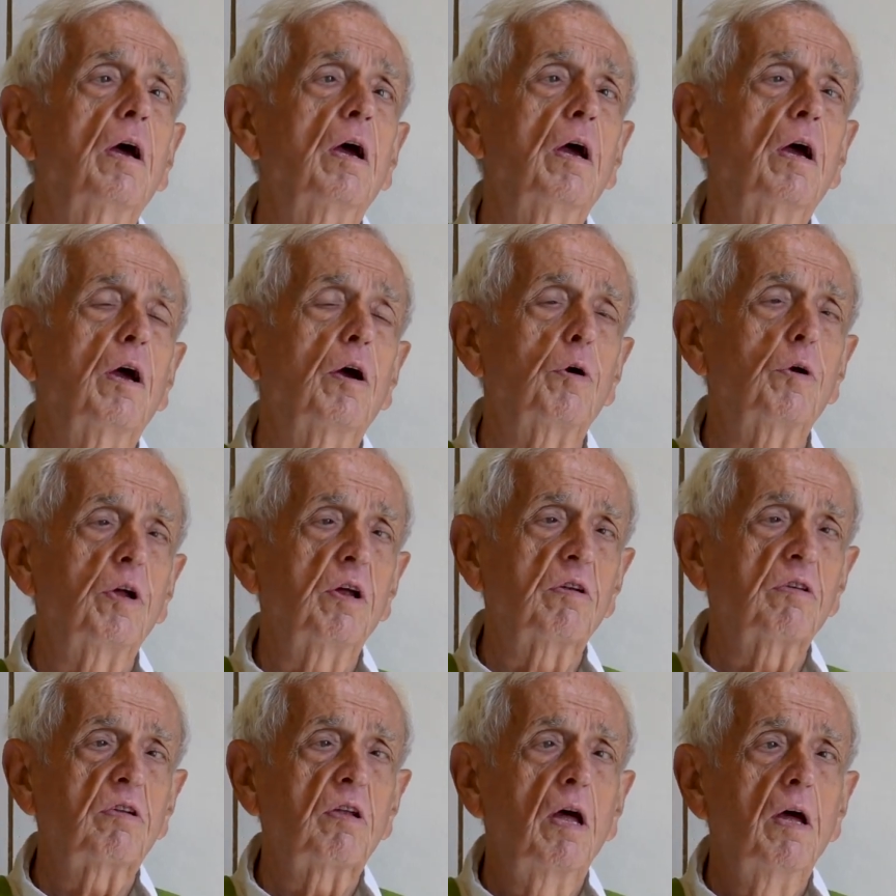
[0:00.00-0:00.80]

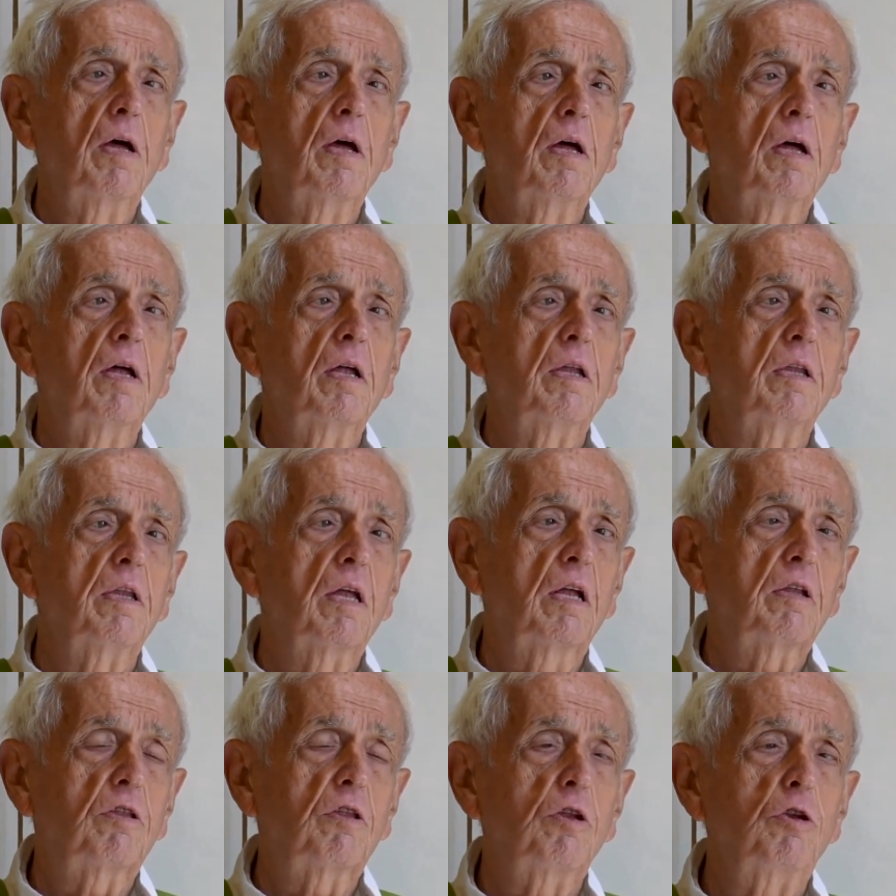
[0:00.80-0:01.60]
areas,
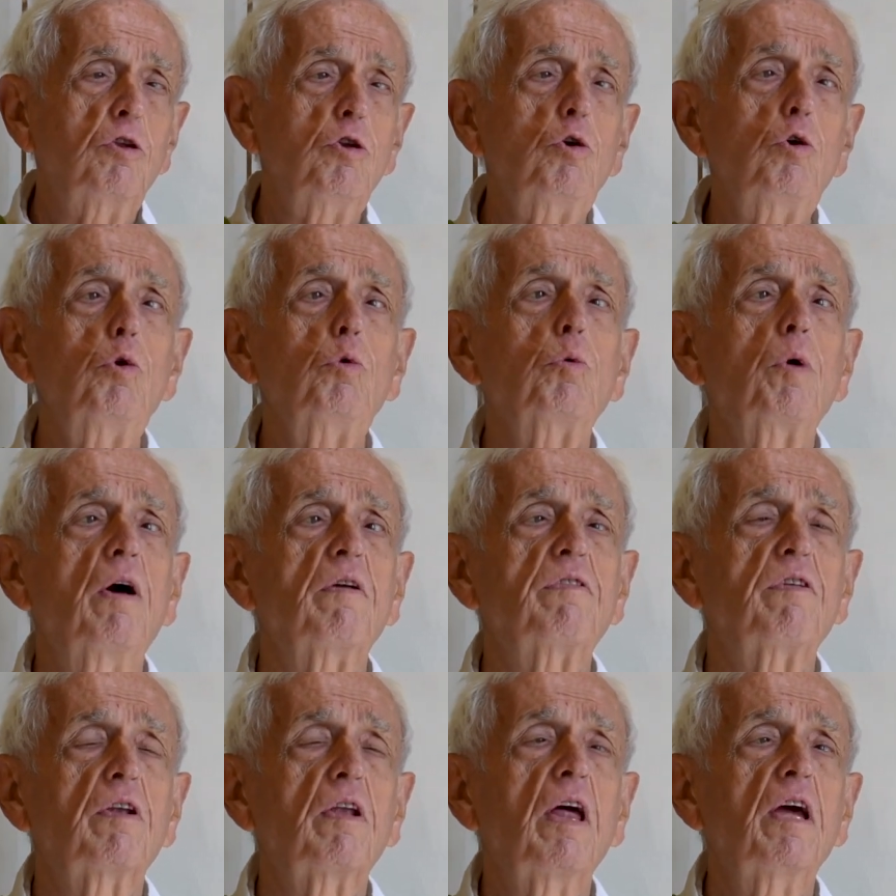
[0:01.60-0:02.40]
that the new
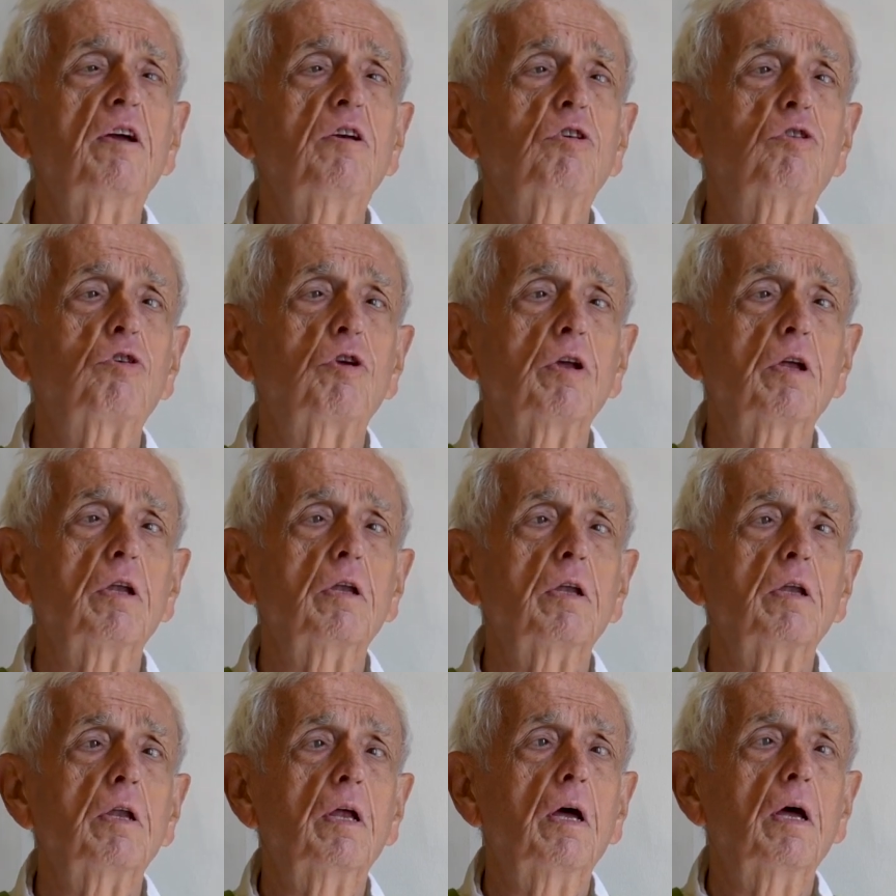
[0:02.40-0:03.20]

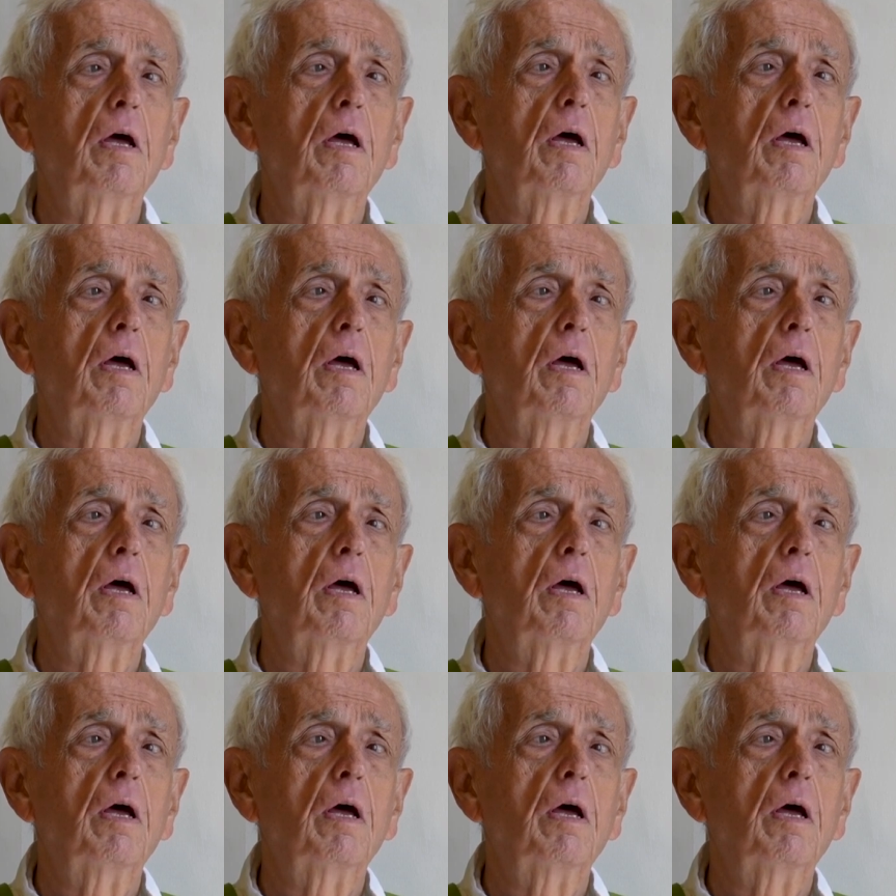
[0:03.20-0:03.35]
revelation